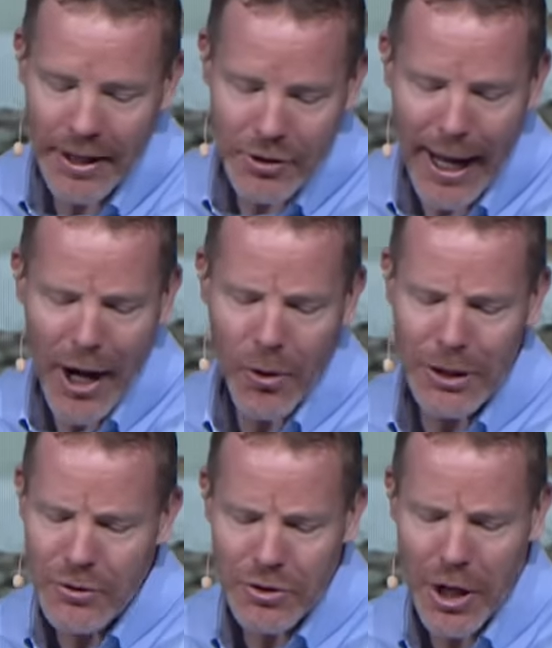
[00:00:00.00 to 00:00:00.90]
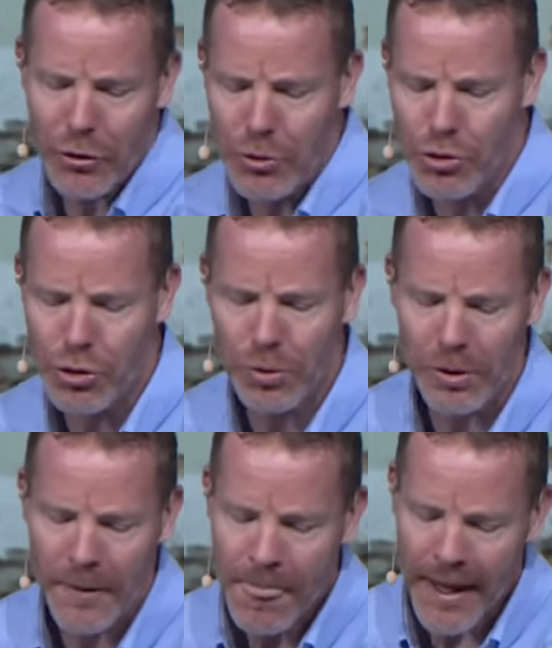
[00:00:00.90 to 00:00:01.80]
a town in southern
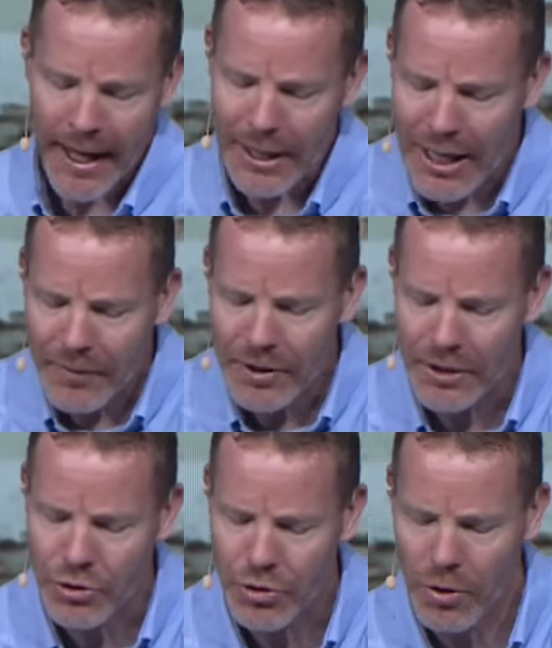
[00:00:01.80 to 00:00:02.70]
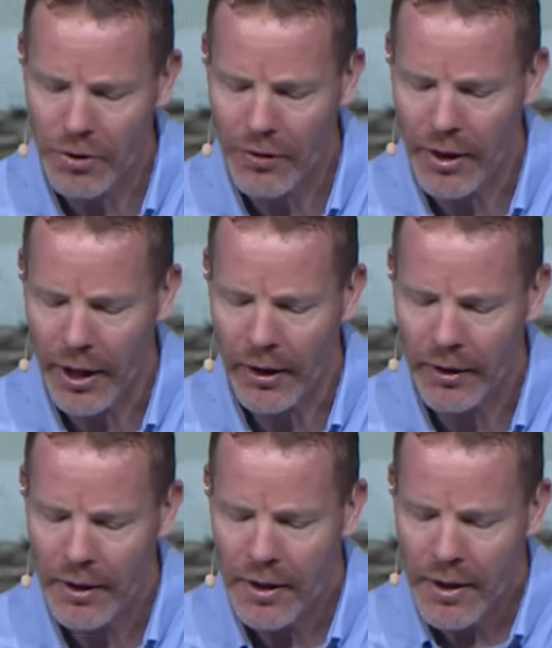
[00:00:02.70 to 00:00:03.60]
Judah, and he left his servant there.
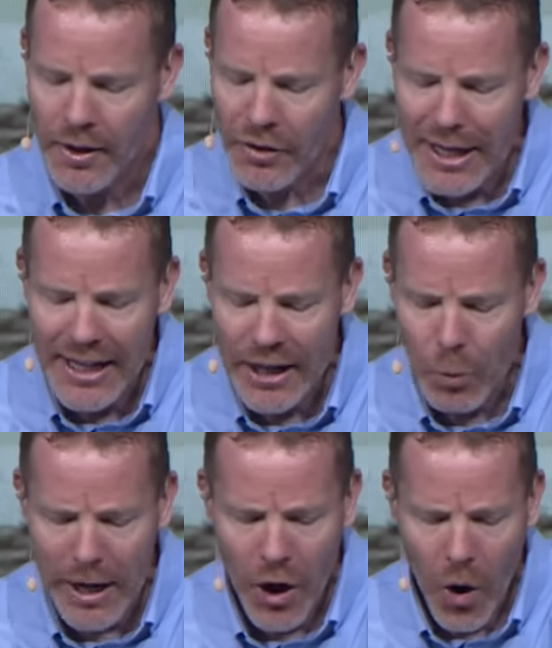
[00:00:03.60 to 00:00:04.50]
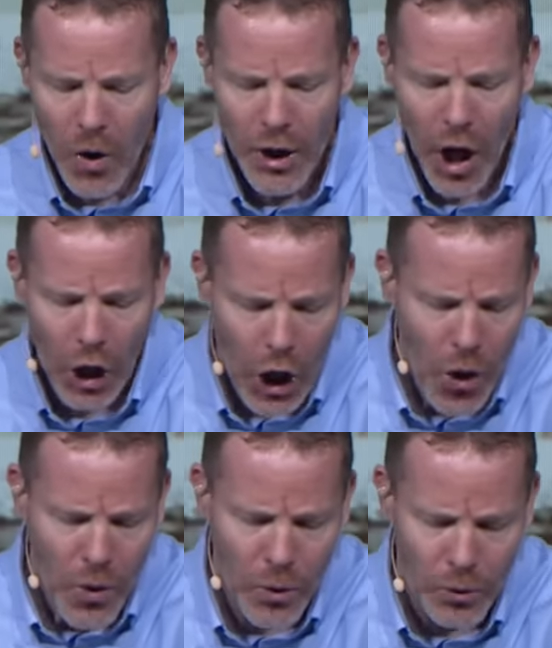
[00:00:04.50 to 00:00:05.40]
Then he went on
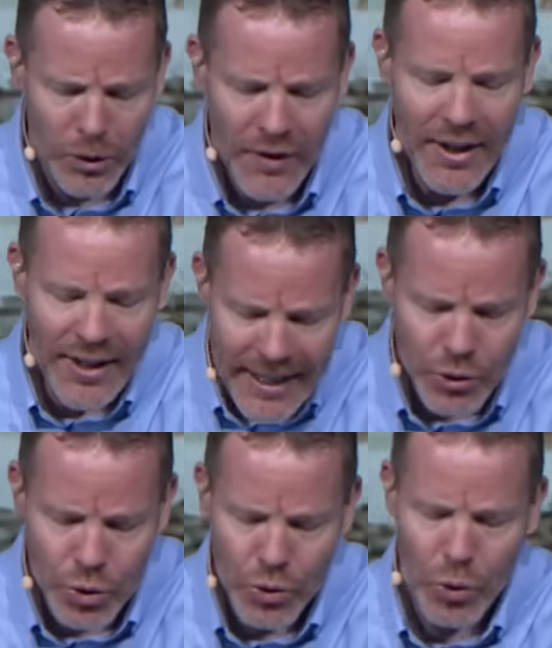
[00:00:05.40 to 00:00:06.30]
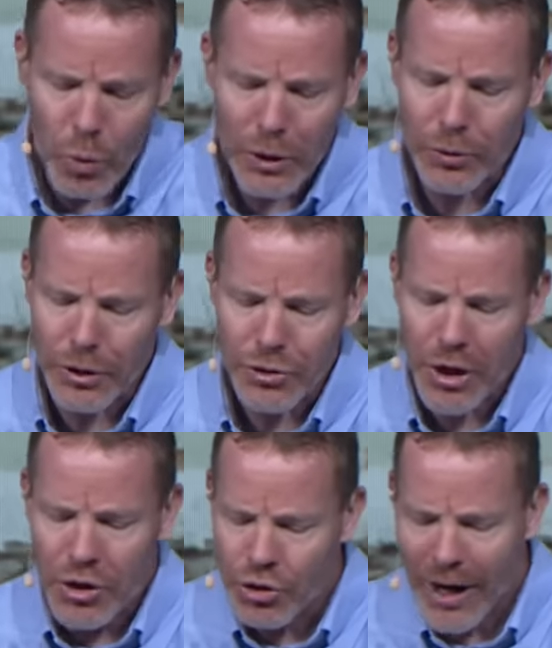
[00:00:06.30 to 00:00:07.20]
alone into the
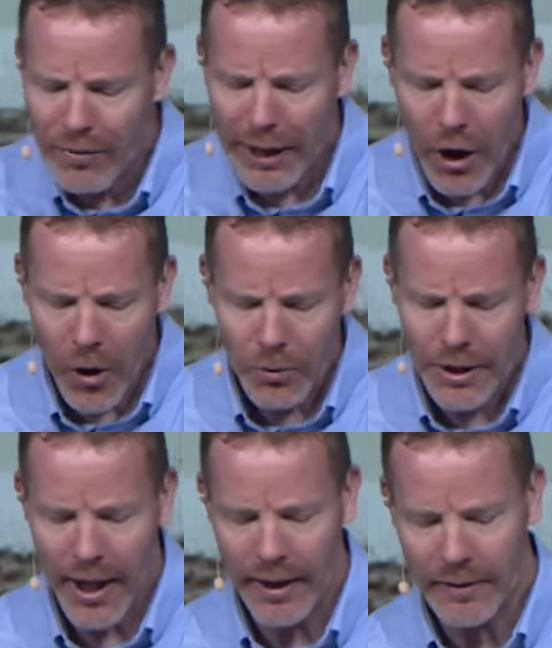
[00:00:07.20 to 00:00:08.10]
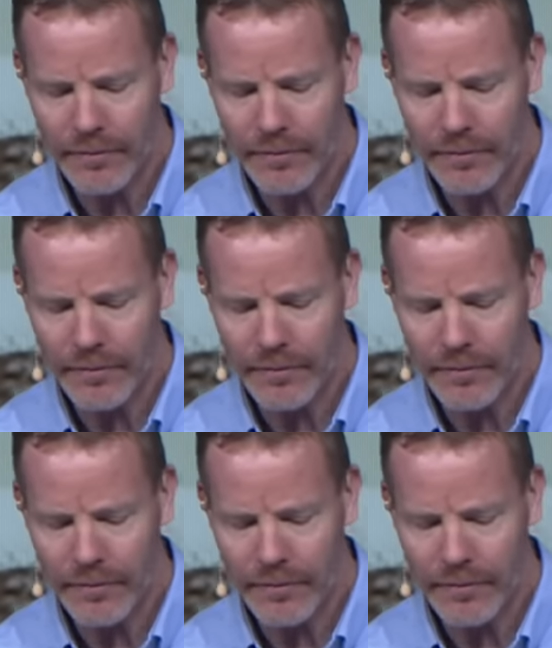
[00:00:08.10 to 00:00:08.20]
wilderness, traveling all day.